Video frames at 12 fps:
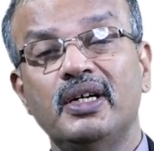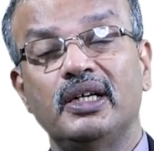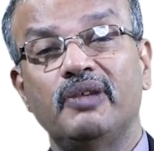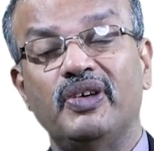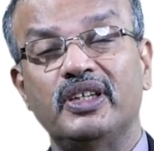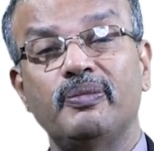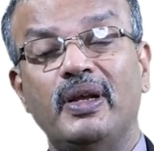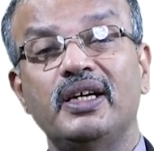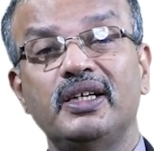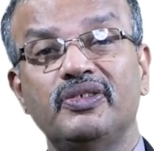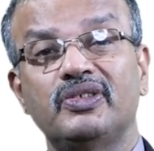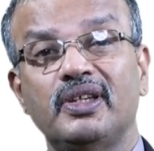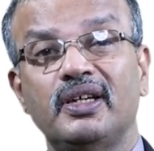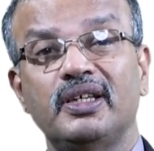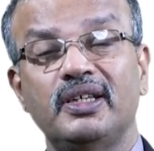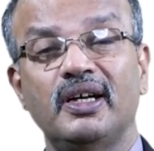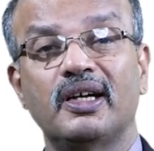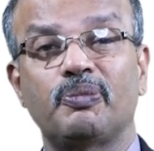if it is malignant, then
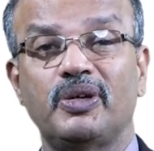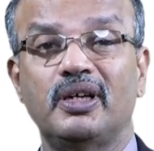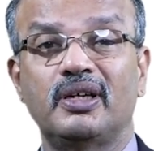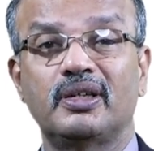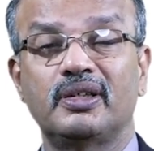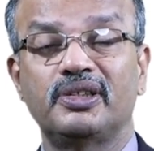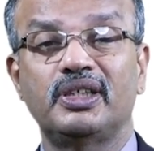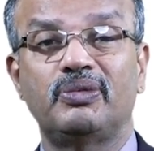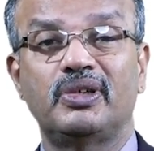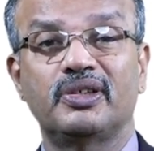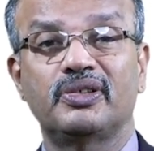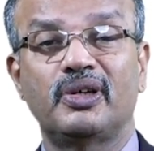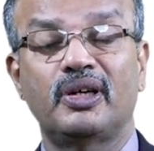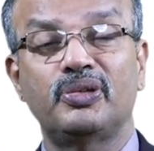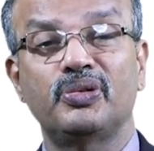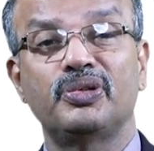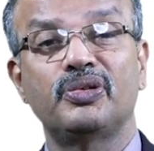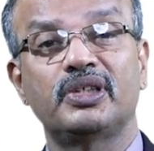ER, PR receptors,
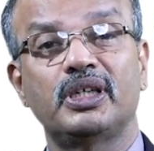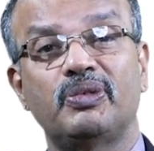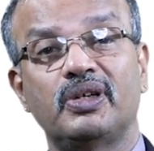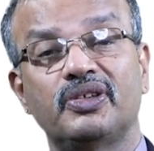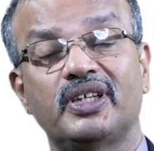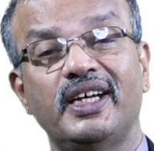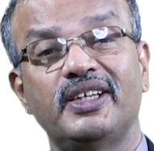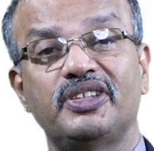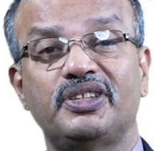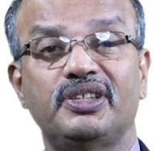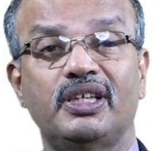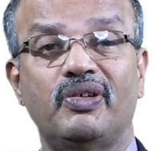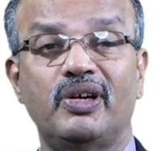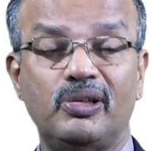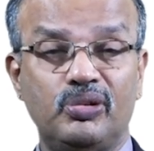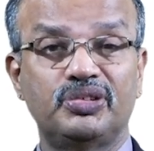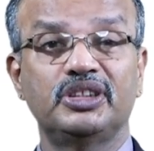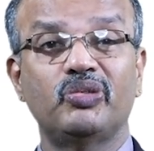HER2 new receptors, Ka67, all
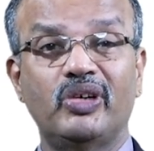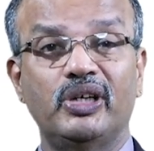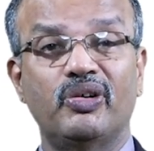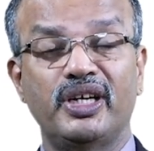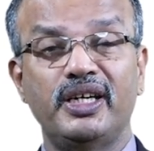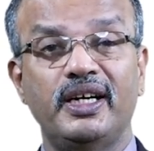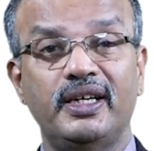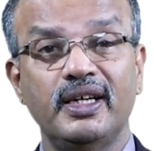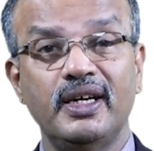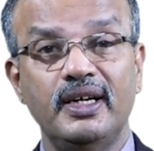those things, whatever needed,